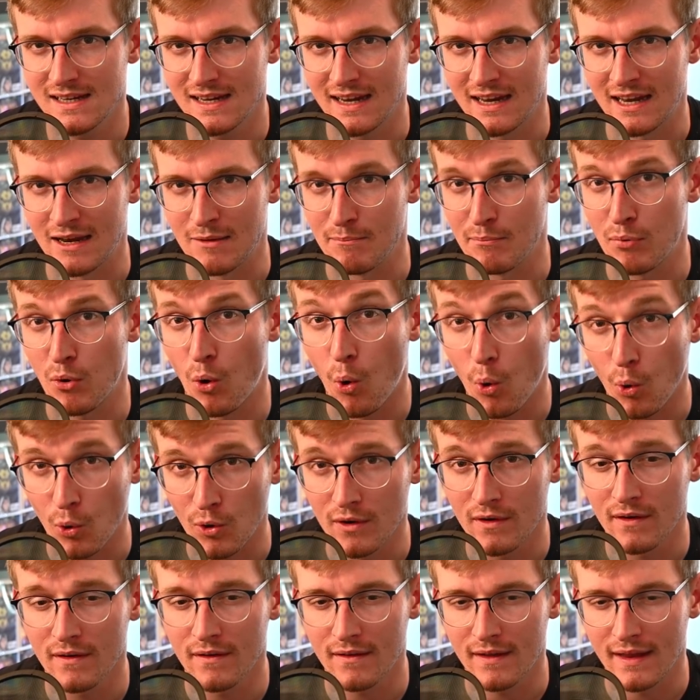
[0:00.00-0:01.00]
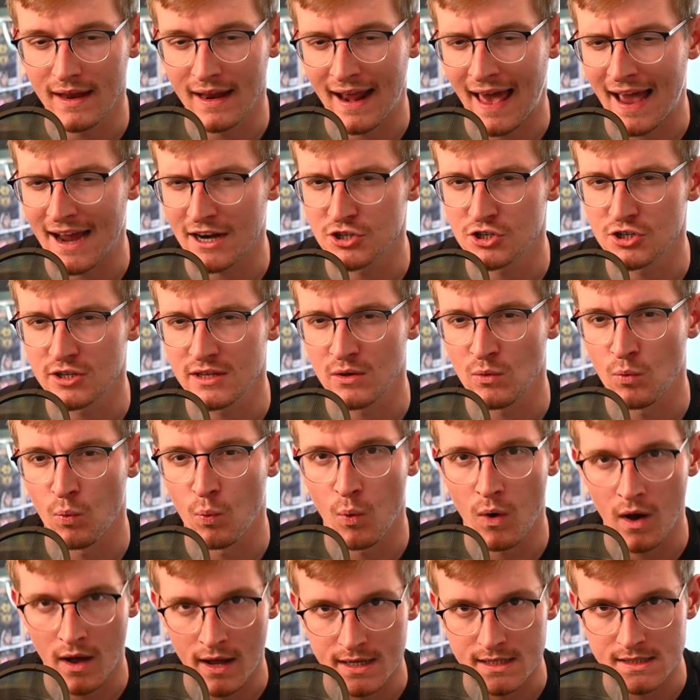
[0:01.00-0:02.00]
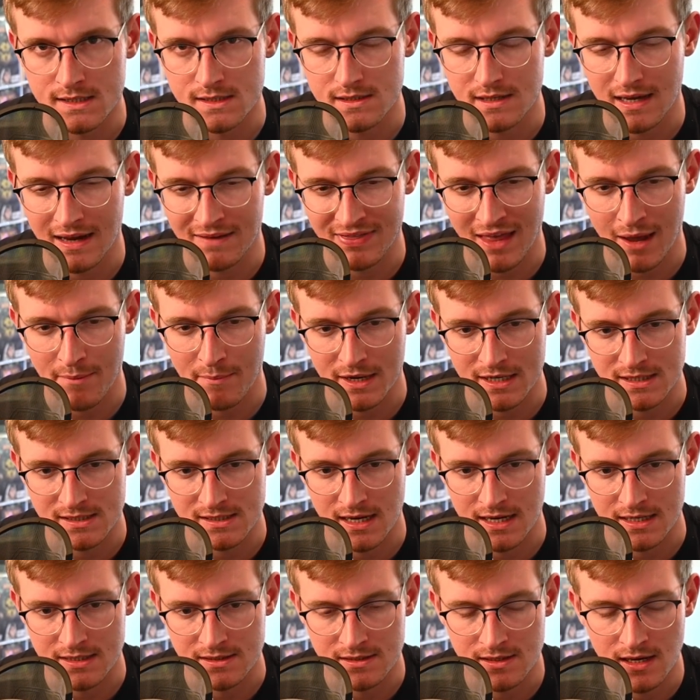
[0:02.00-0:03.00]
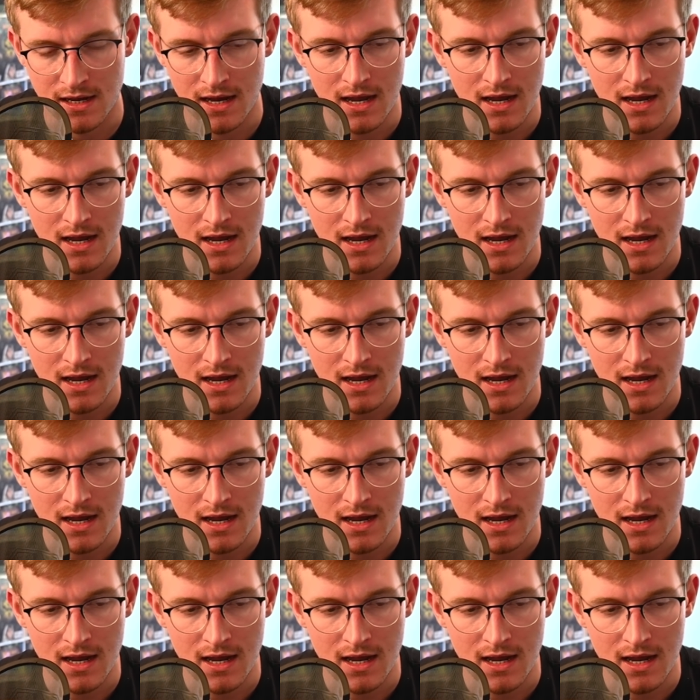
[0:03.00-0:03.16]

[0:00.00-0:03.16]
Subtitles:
and important it actually was, if that makes sense.